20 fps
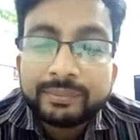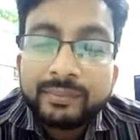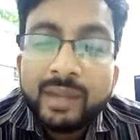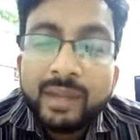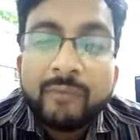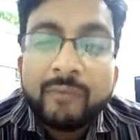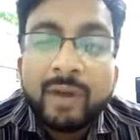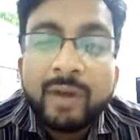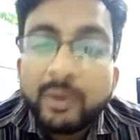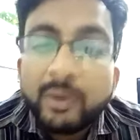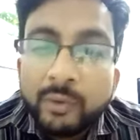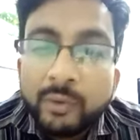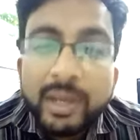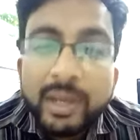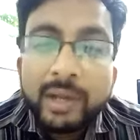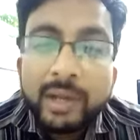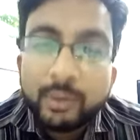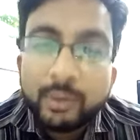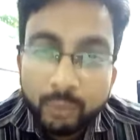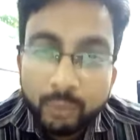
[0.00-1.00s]
What you
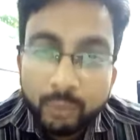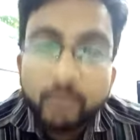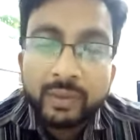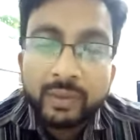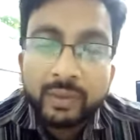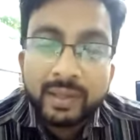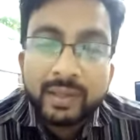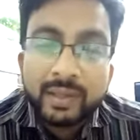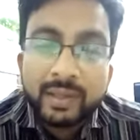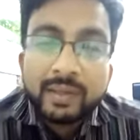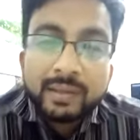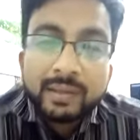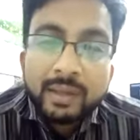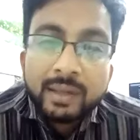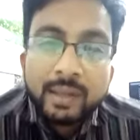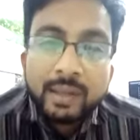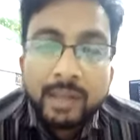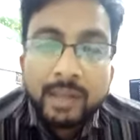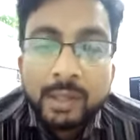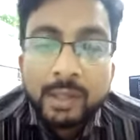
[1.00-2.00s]
can do is,
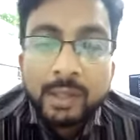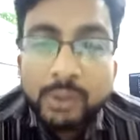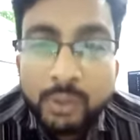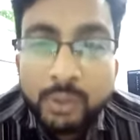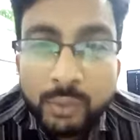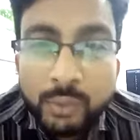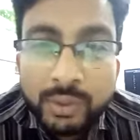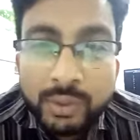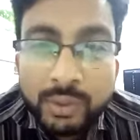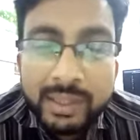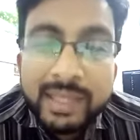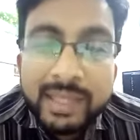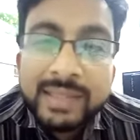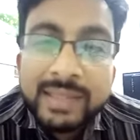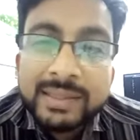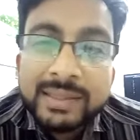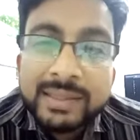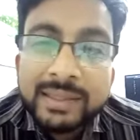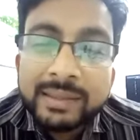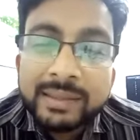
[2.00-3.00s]
so there
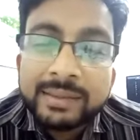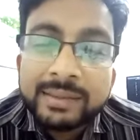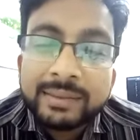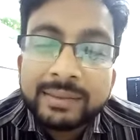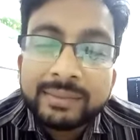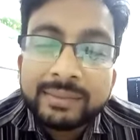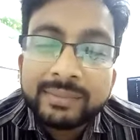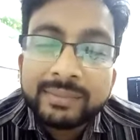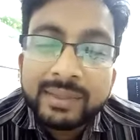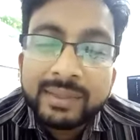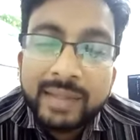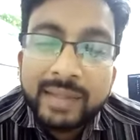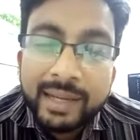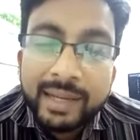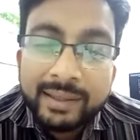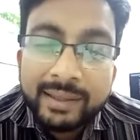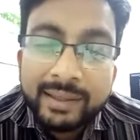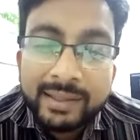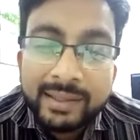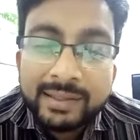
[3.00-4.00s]
are certain
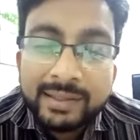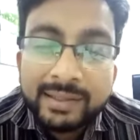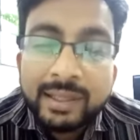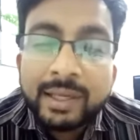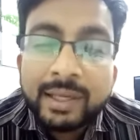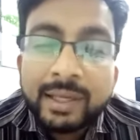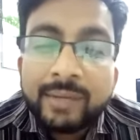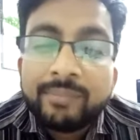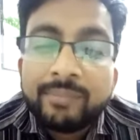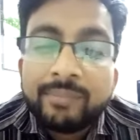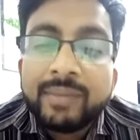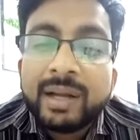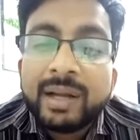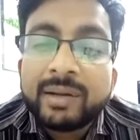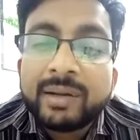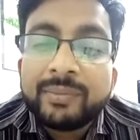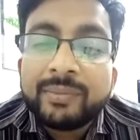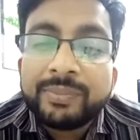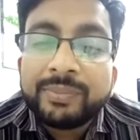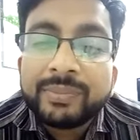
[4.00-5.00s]
techniques,
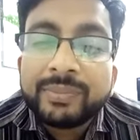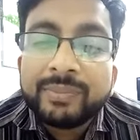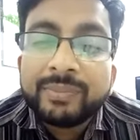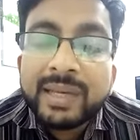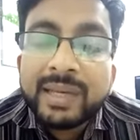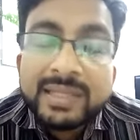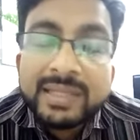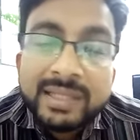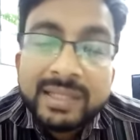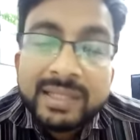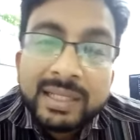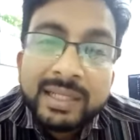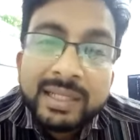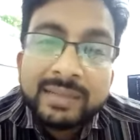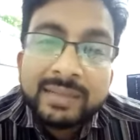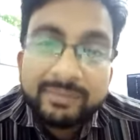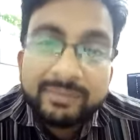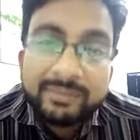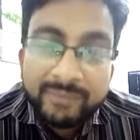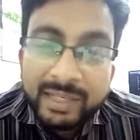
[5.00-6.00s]
but
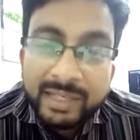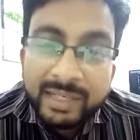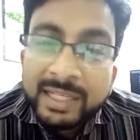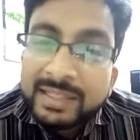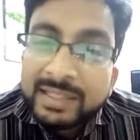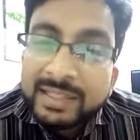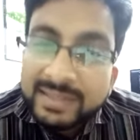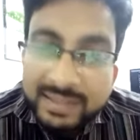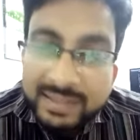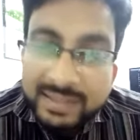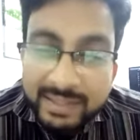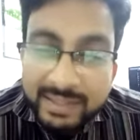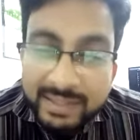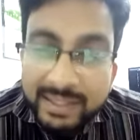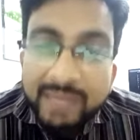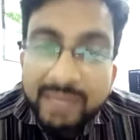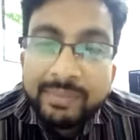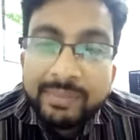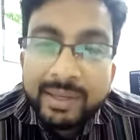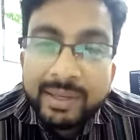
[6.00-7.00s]
basically we need
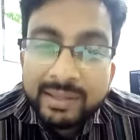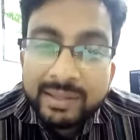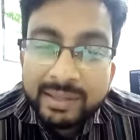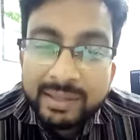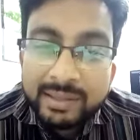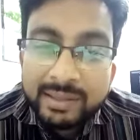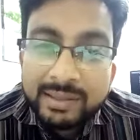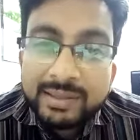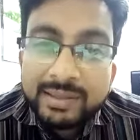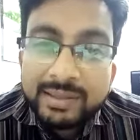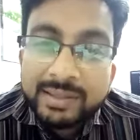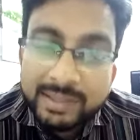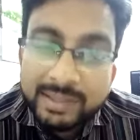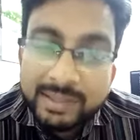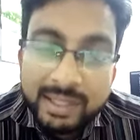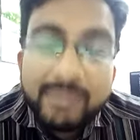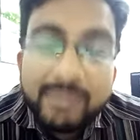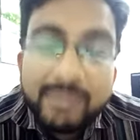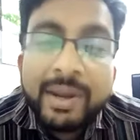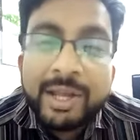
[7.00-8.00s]
surgical method,
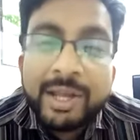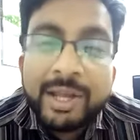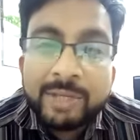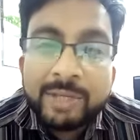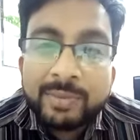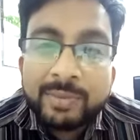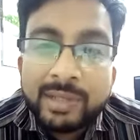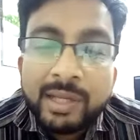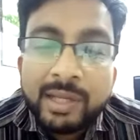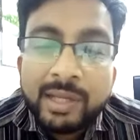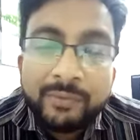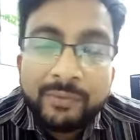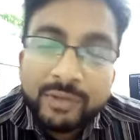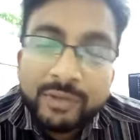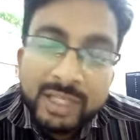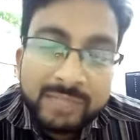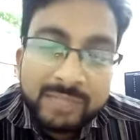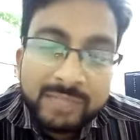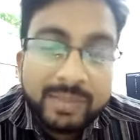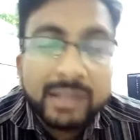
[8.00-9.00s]
surgical management. If you
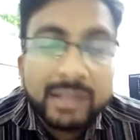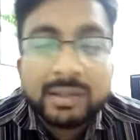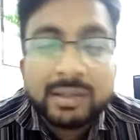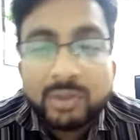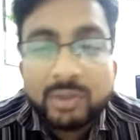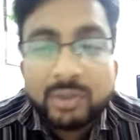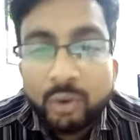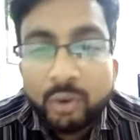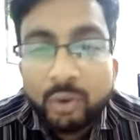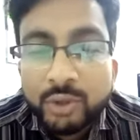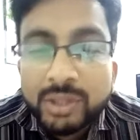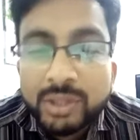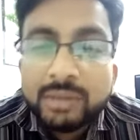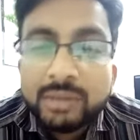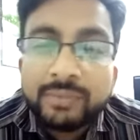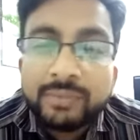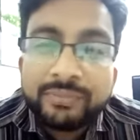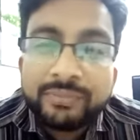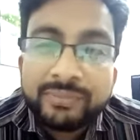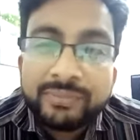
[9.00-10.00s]
suspect torsion,
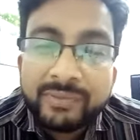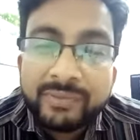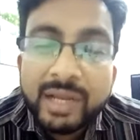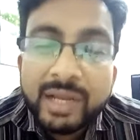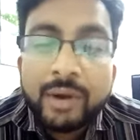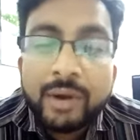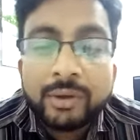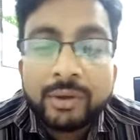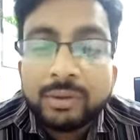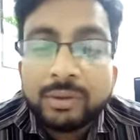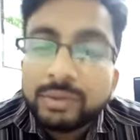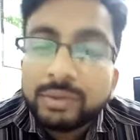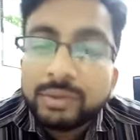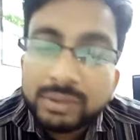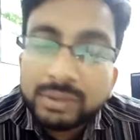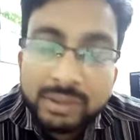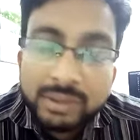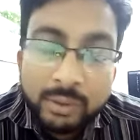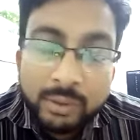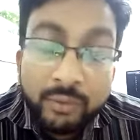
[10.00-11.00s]
you have to
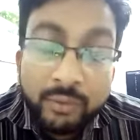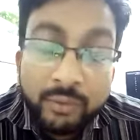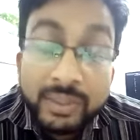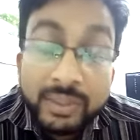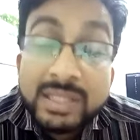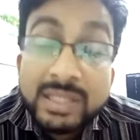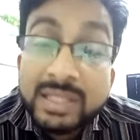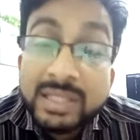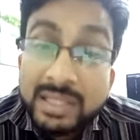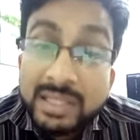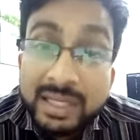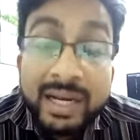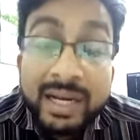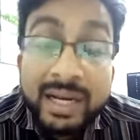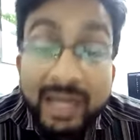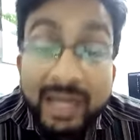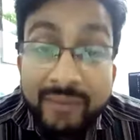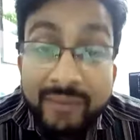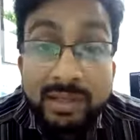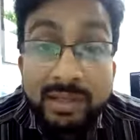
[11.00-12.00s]
go for the surgical
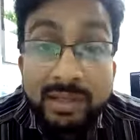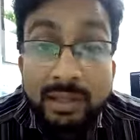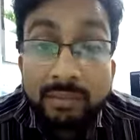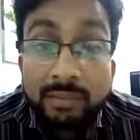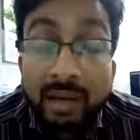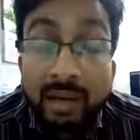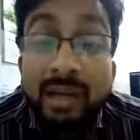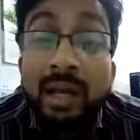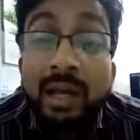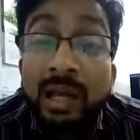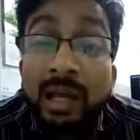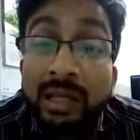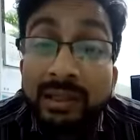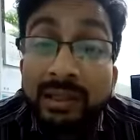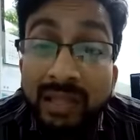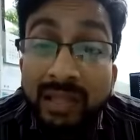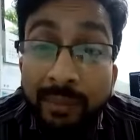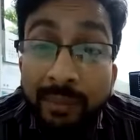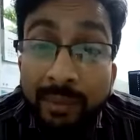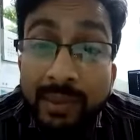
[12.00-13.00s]
intervention, but
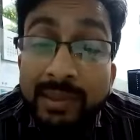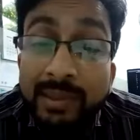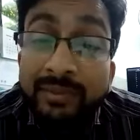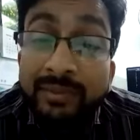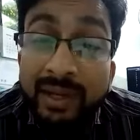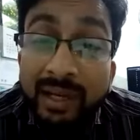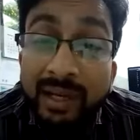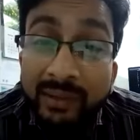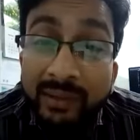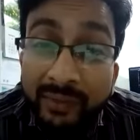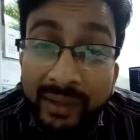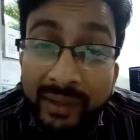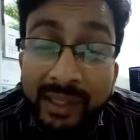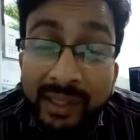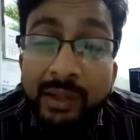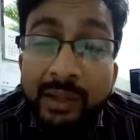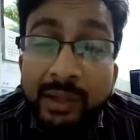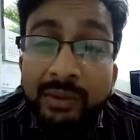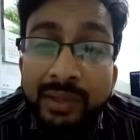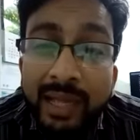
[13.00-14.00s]
sometimes it's very
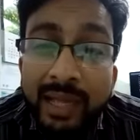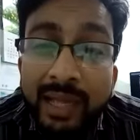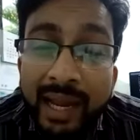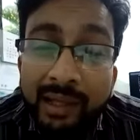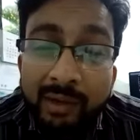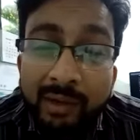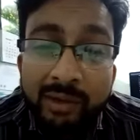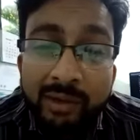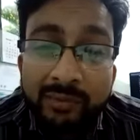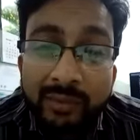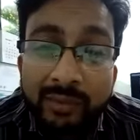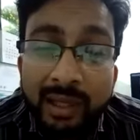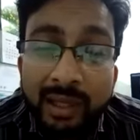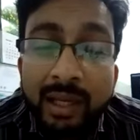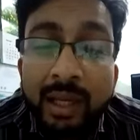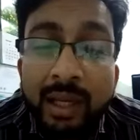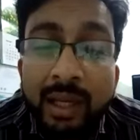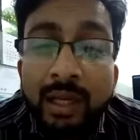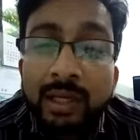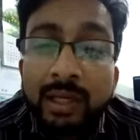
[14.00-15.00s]
difficult to diagnose.
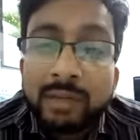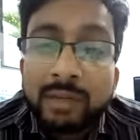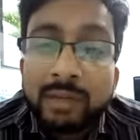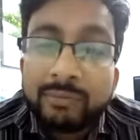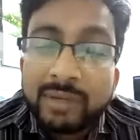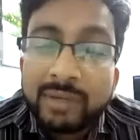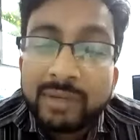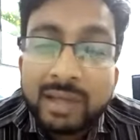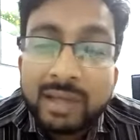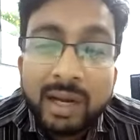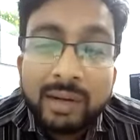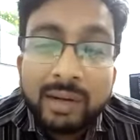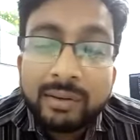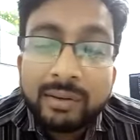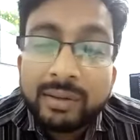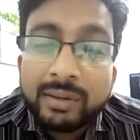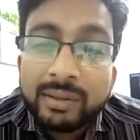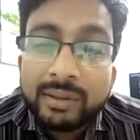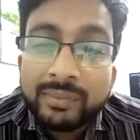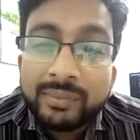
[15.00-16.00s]
Why? We can't
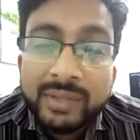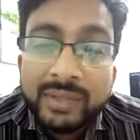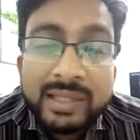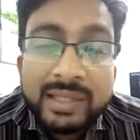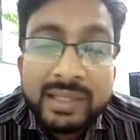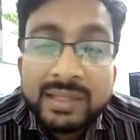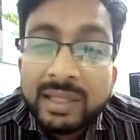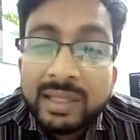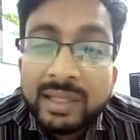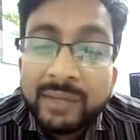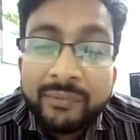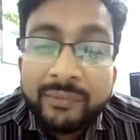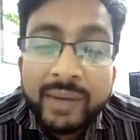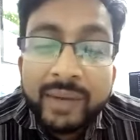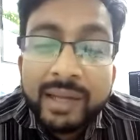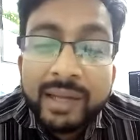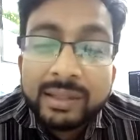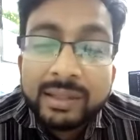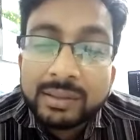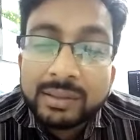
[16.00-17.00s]
easily
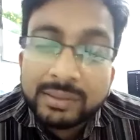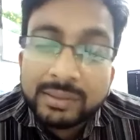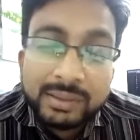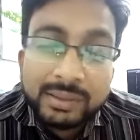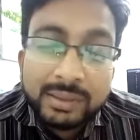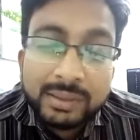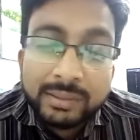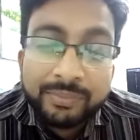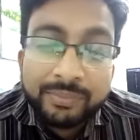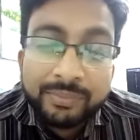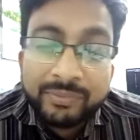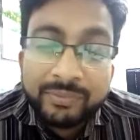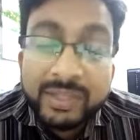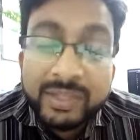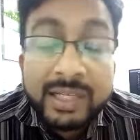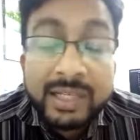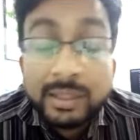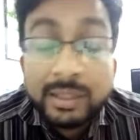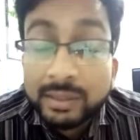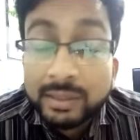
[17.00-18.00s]
find, we
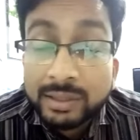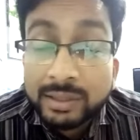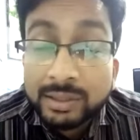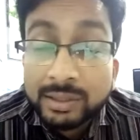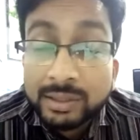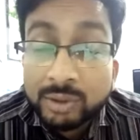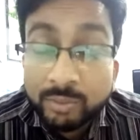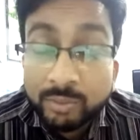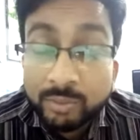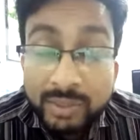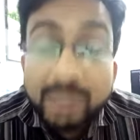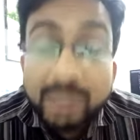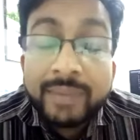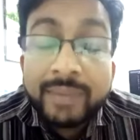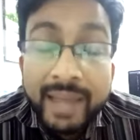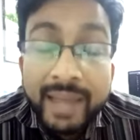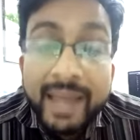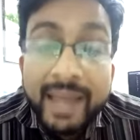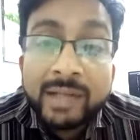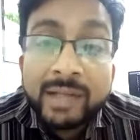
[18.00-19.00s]
need a superb
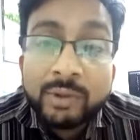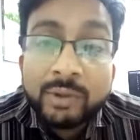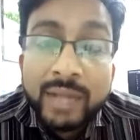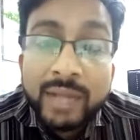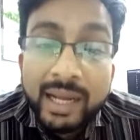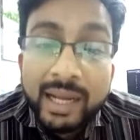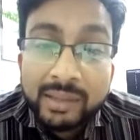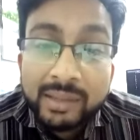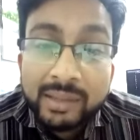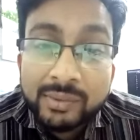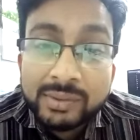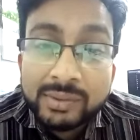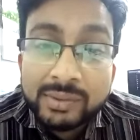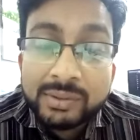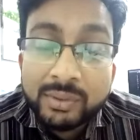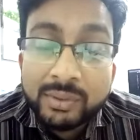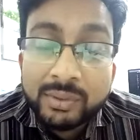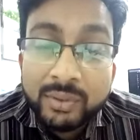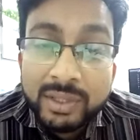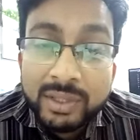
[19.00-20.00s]
hand to diagnose
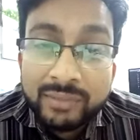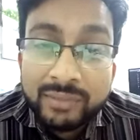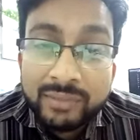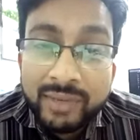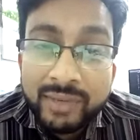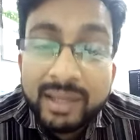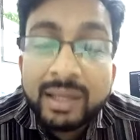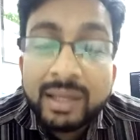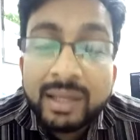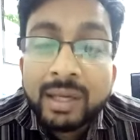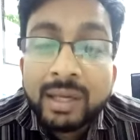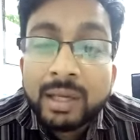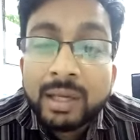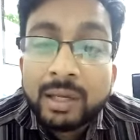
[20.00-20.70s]
torsion. Why?